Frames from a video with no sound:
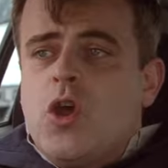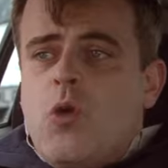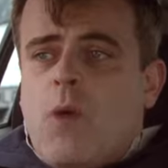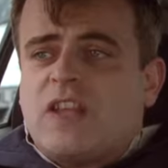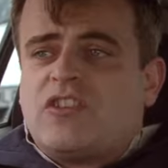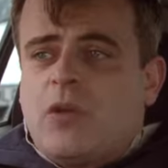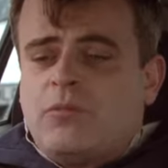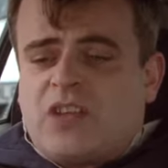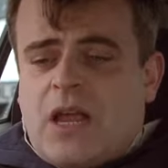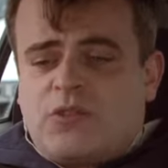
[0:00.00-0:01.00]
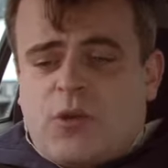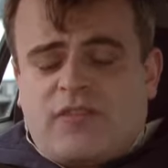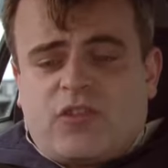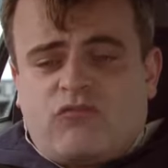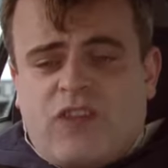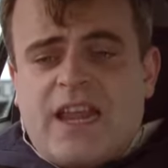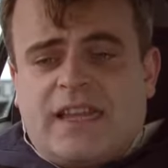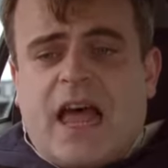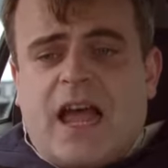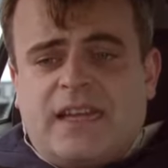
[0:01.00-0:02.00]
where sometimes you have to
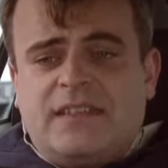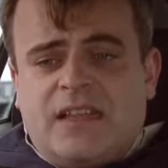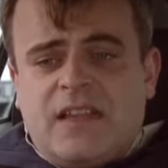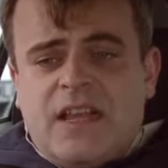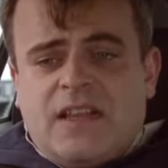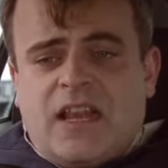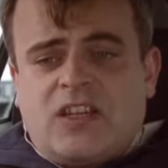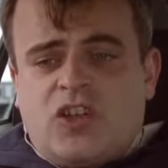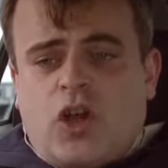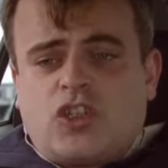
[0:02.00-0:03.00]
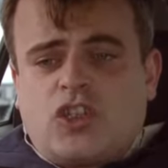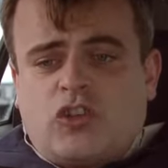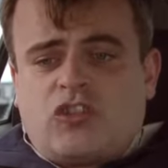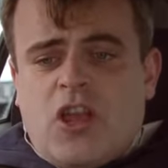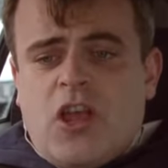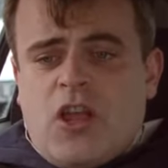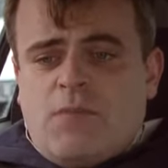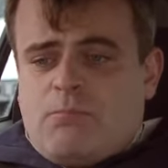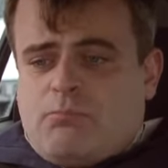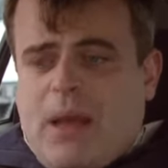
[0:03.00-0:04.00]
realise that it's not just
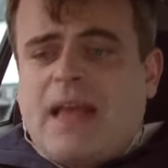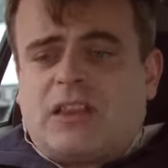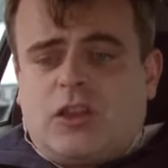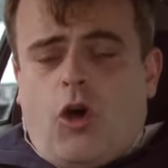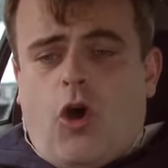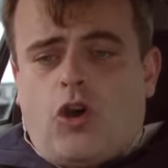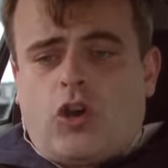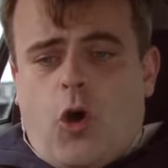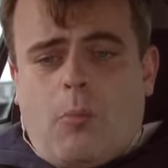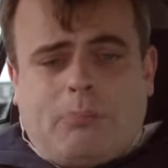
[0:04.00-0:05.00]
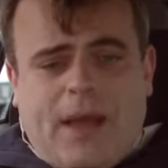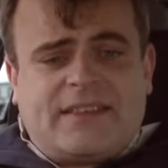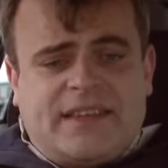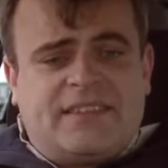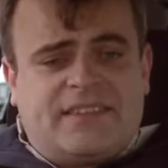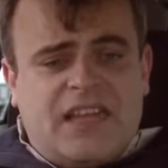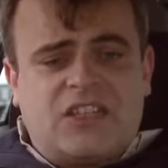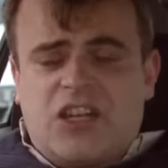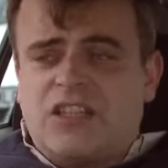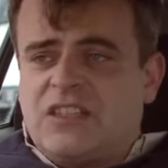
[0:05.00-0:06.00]
bad luck or bad
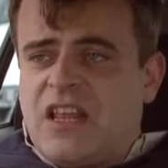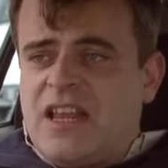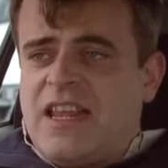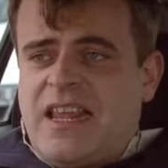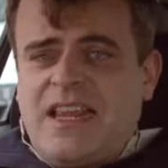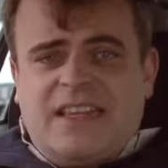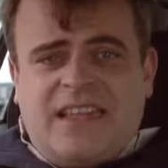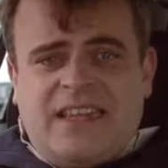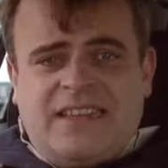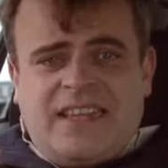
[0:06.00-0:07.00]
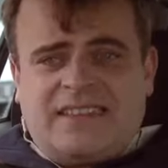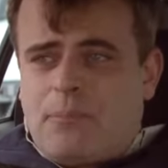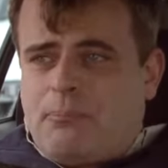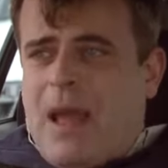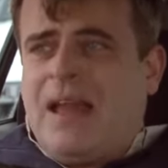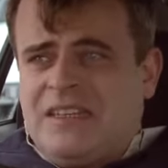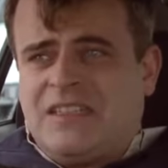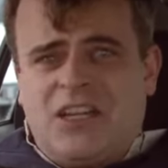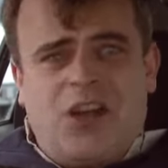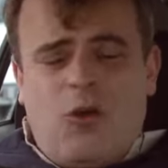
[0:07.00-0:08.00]
decisions, that it's a
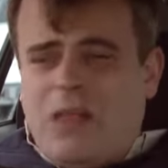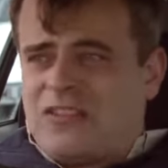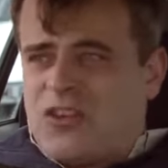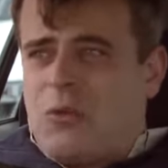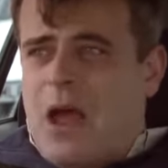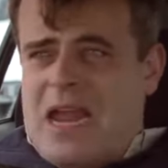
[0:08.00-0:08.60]
pattern, you know, that's who I